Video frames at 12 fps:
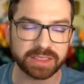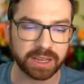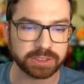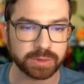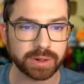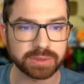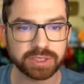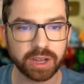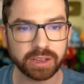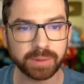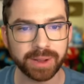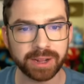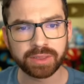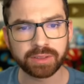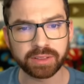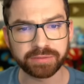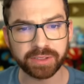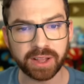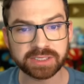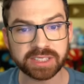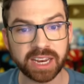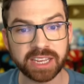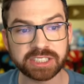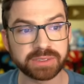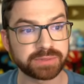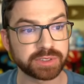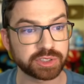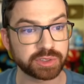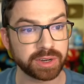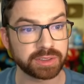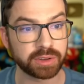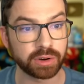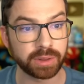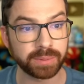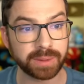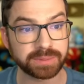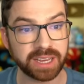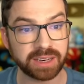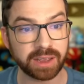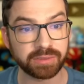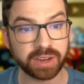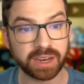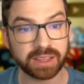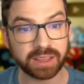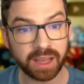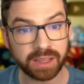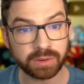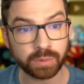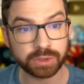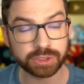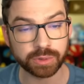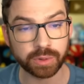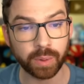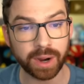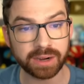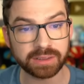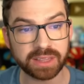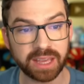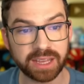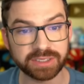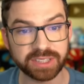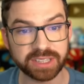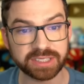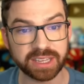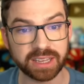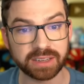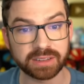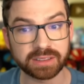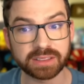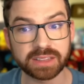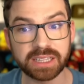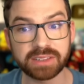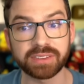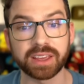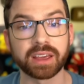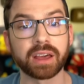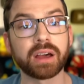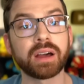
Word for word: That's what I was talking about. The only flaw is that H M for strength could only be obtained after getting cut, which required the S S N leaving.